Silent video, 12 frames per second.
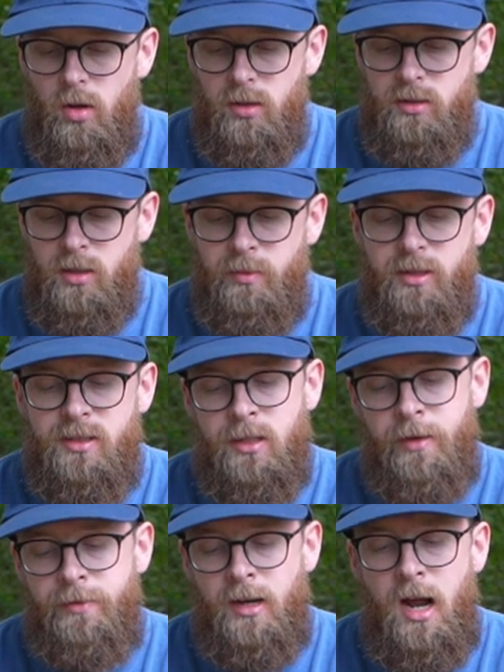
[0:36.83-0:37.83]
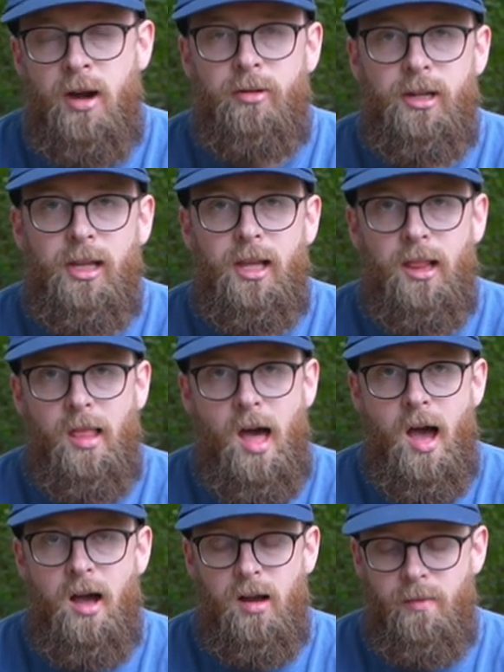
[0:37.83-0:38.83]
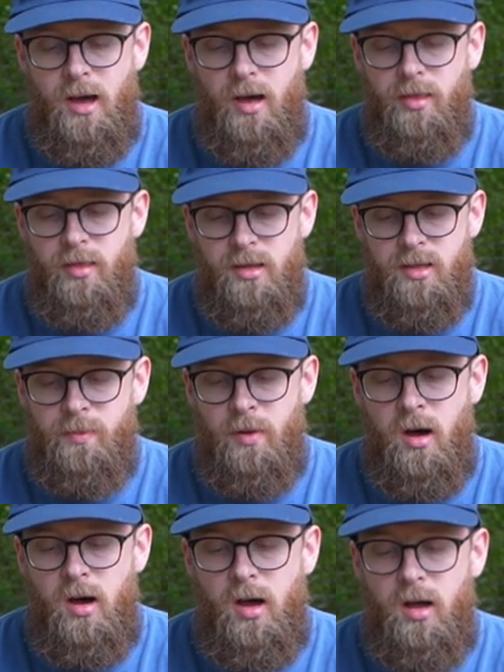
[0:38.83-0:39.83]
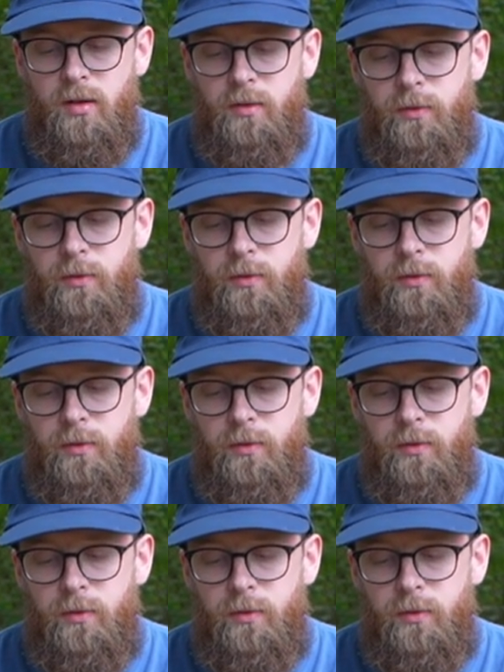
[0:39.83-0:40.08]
Some of the stuff that I really like about this pot,